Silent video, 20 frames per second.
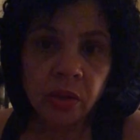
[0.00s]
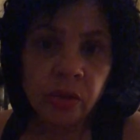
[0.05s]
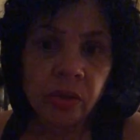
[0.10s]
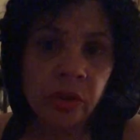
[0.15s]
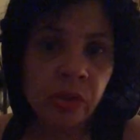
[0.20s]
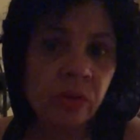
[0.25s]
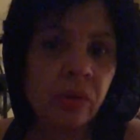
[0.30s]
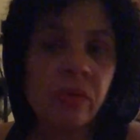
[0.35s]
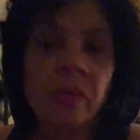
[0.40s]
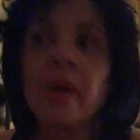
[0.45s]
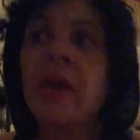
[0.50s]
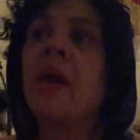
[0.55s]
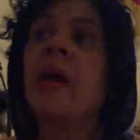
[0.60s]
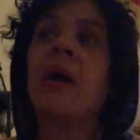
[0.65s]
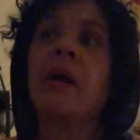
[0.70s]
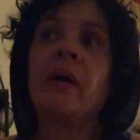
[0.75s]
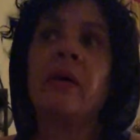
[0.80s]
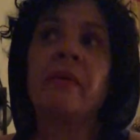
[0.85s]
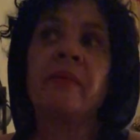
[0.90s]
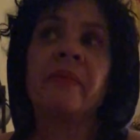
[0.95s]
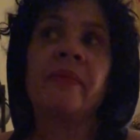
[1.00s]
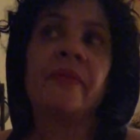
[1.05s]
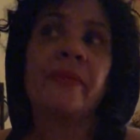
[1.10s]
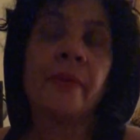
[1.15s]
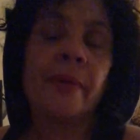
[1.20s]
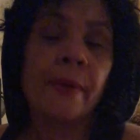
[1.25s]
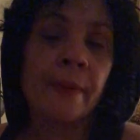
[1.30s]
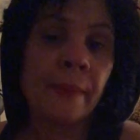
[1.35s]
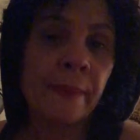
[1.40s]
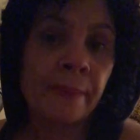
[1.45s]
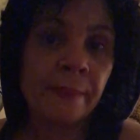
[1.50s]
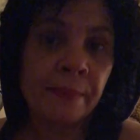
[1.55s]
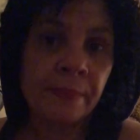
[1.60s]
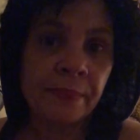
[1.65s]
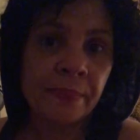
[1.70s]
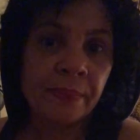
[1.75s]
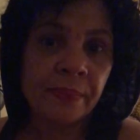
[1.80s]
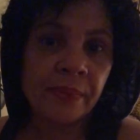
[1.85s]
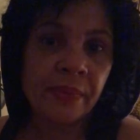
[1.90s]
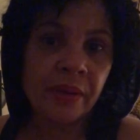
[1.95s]
you could have
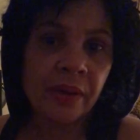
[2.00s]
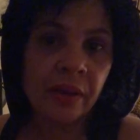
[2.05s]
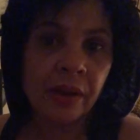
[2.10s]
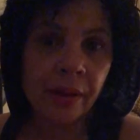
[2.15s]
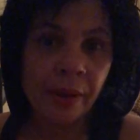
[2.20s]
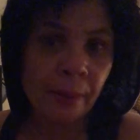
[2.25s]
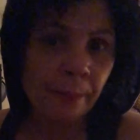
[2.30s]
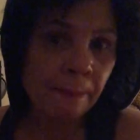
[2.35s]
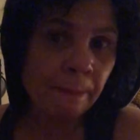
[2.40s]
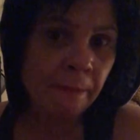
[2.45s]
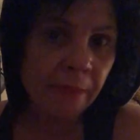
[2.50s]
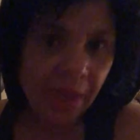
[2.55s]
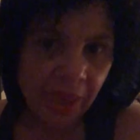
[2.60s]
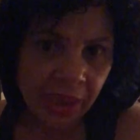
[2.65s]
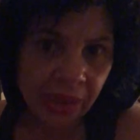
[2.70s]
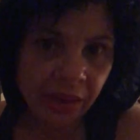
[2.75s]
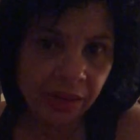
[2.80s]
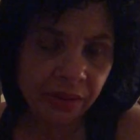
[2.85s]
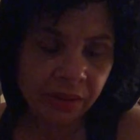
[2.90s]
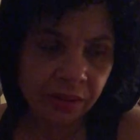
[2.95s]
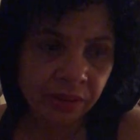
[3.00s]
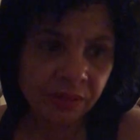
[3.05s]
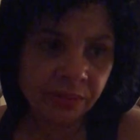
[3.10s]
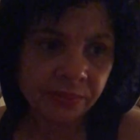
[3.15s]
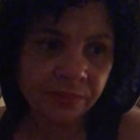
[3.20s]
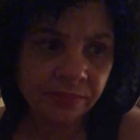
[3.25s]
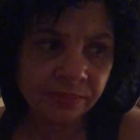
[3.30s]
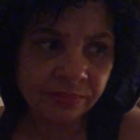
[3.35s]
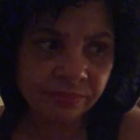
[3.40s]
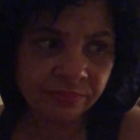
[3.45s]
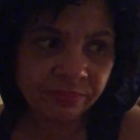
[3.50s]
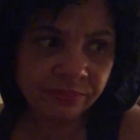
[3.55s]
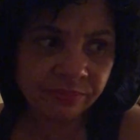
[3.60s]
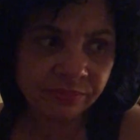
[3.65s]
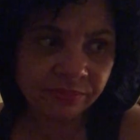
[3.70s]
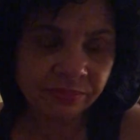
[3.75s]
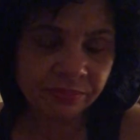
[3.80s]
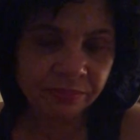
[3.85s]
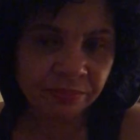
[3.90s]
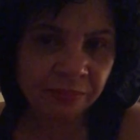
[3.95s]
a man
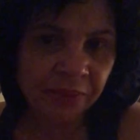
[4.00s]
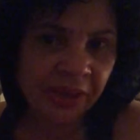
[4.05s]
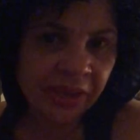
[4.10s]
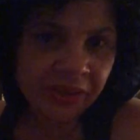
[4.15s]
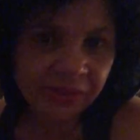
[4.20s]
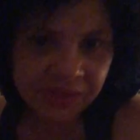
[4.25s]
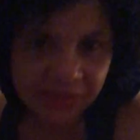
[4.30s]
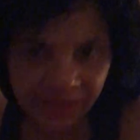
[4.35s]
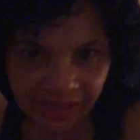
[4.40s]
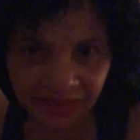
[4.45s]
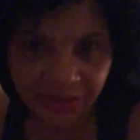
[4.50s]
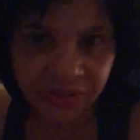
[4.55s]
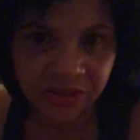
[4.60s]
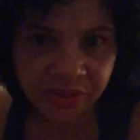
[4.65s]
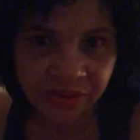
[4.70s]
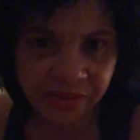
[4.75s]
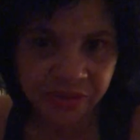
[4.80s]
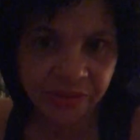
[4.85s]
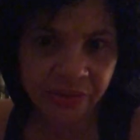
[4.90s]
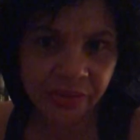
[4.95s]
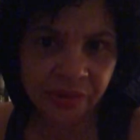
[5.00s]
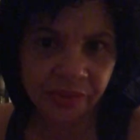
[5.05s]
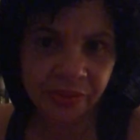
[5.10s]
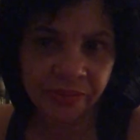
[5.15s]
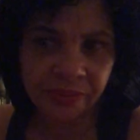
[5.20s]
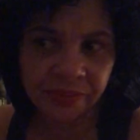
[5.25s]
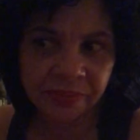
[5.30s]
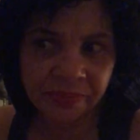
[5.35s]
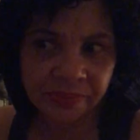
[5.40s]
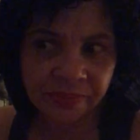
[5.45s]
pay attention to you.